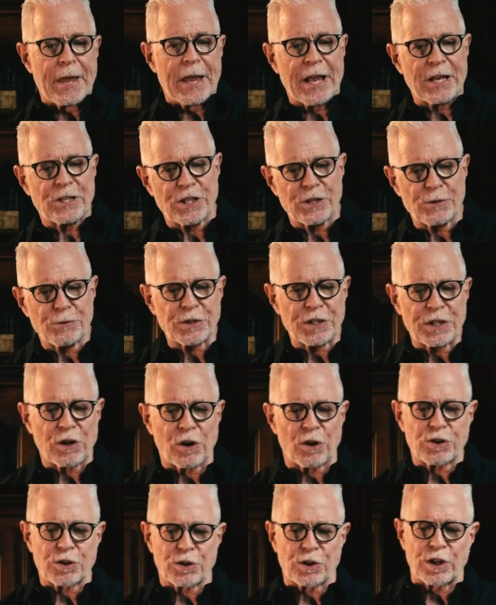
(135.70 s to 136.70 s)
It's interesting
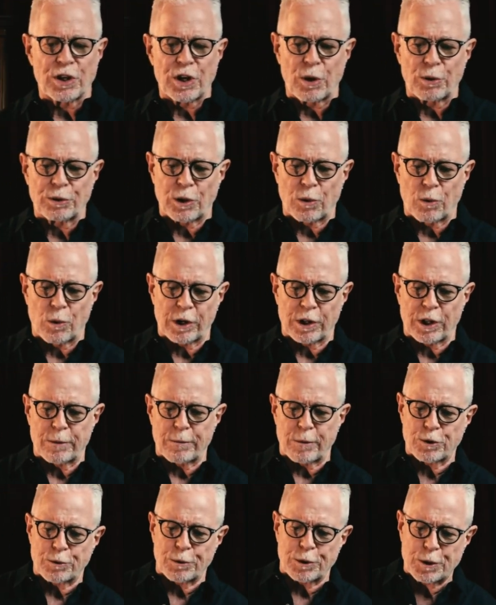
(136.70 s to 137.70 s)
also to note that one of the
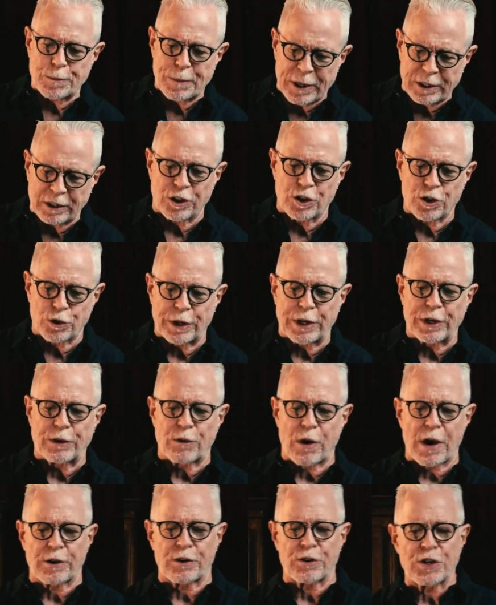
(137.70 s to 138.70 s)
most respected
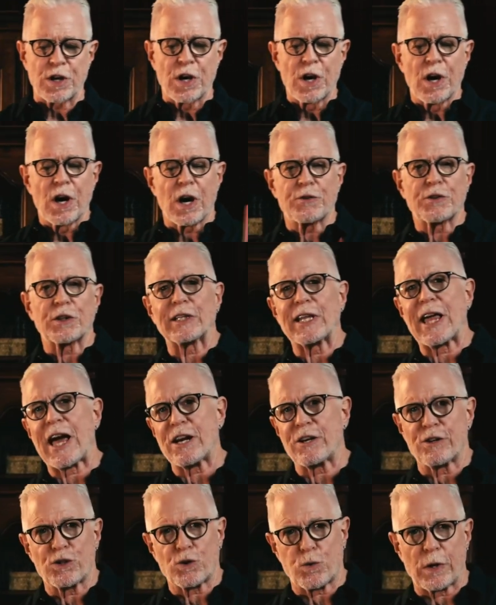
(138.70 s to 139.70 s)
screenwriters of the
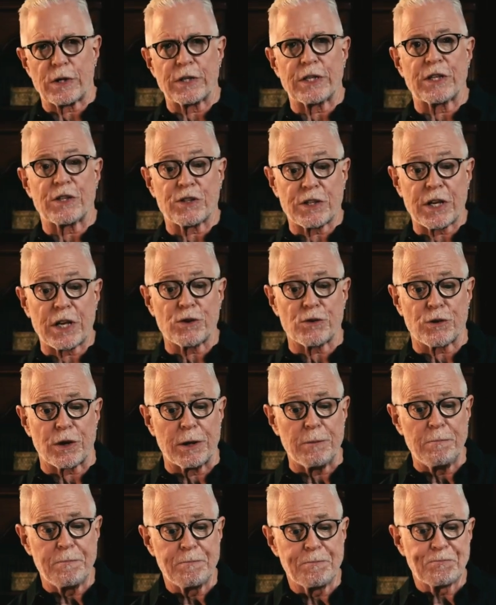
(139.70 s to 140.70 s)
latter 20th
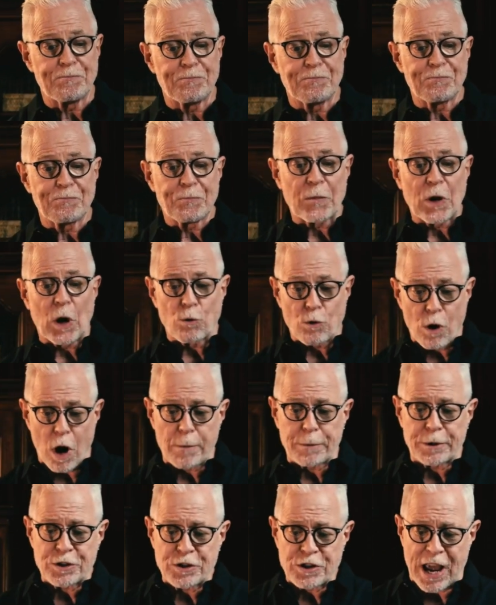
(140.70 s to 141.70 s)
century,
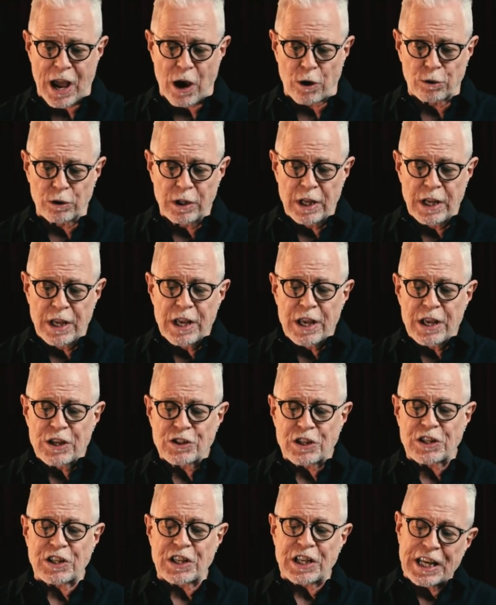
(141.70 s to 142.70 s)
Robert Towne,
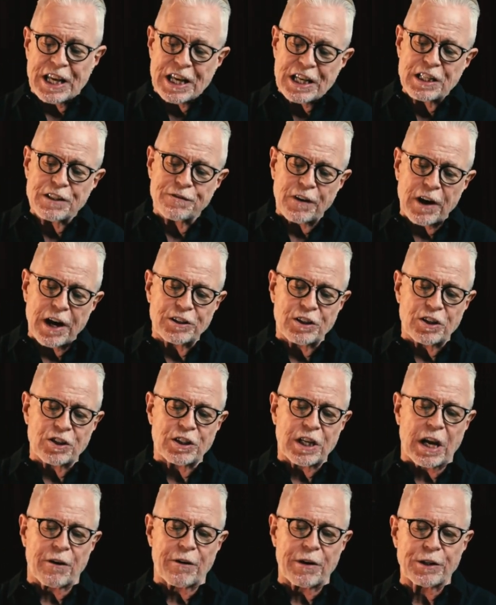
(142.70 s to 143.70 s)
says that he defines his
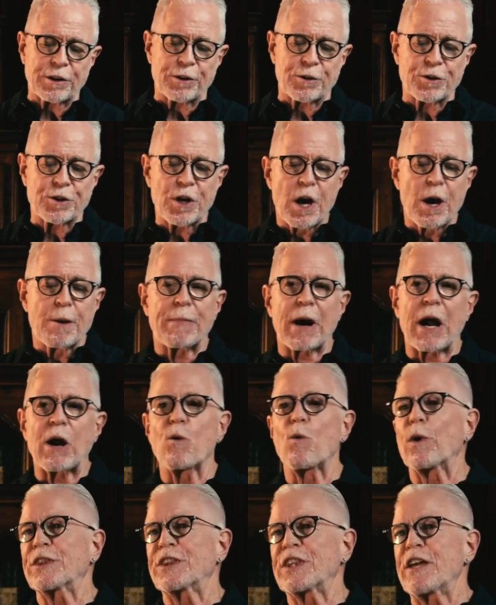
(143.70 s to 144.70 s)
characters by
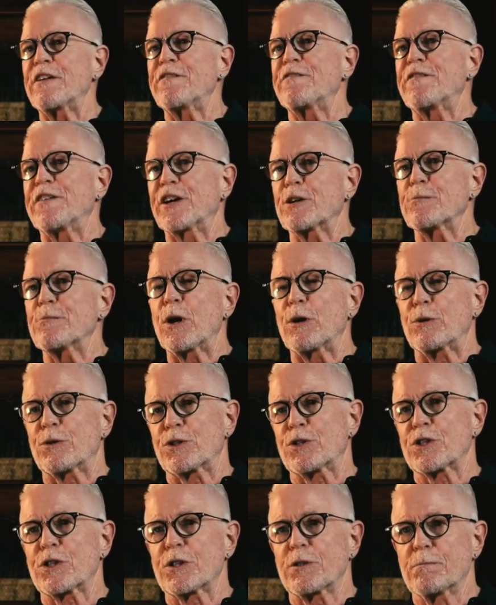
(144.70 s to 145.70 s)
what they fear
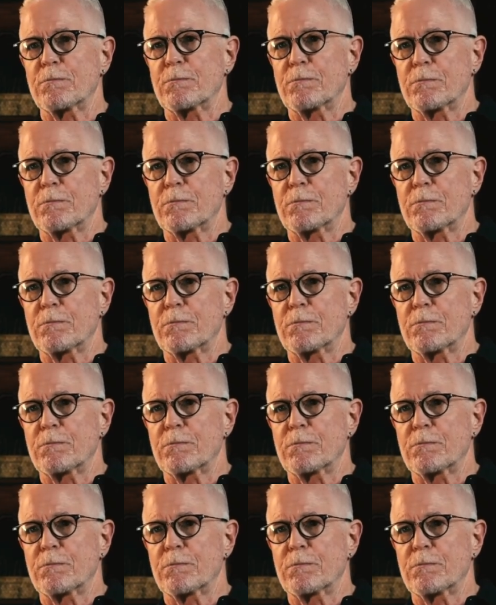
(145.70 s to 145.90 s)
most.